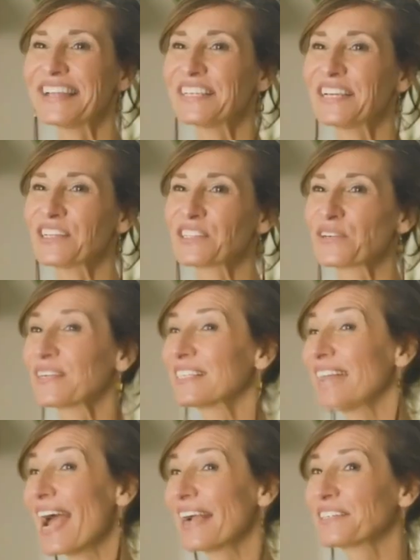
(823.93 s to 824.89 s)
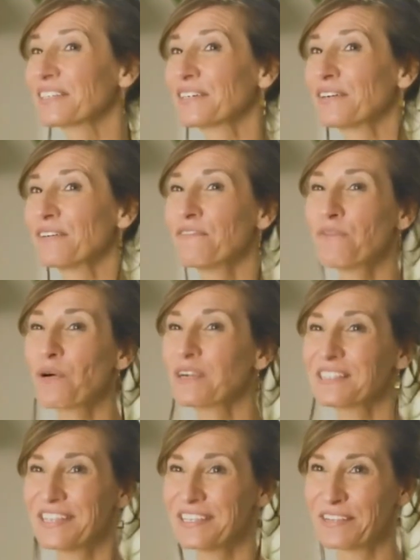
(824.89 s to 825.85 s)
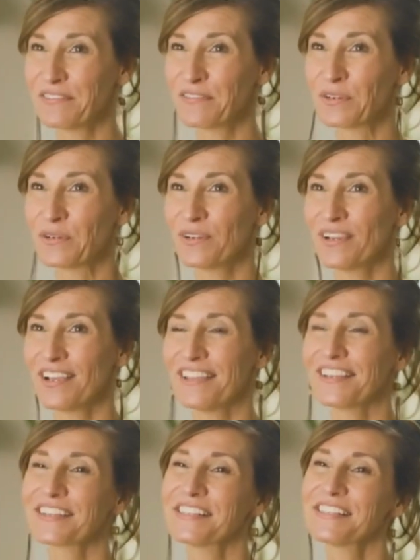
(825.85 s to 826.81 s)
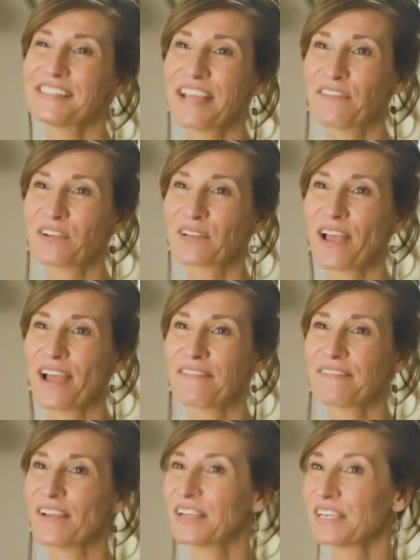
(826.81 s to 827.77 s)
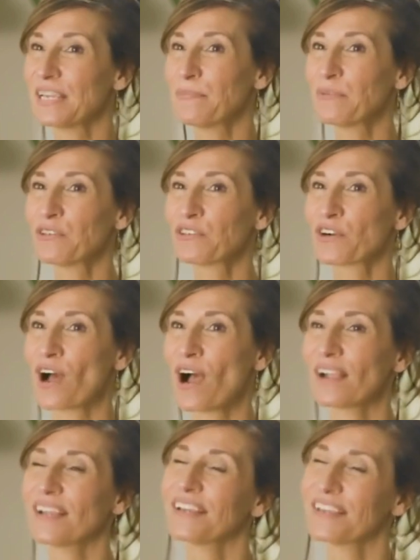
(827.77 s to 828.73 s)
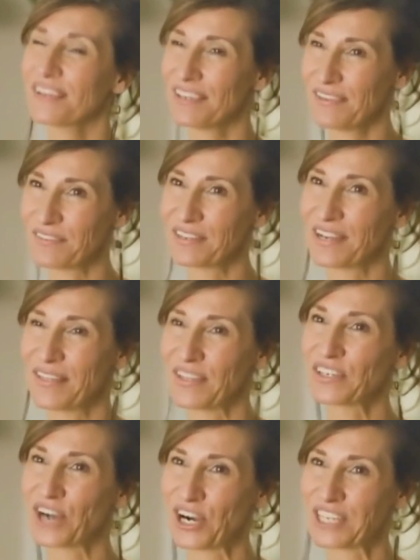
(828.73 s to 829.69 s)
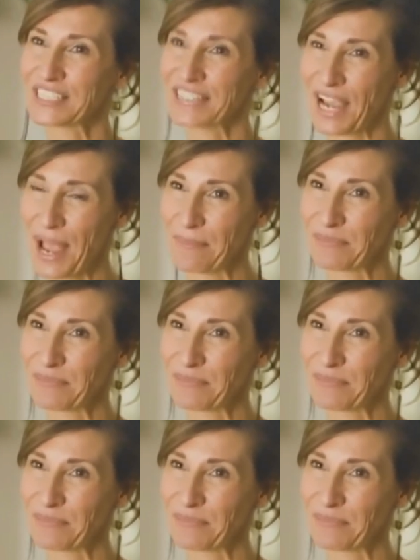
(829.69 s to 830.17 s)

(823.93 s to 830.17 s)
Cattails are a tactical, four-season food that can save your life and keep you strong even in the darkest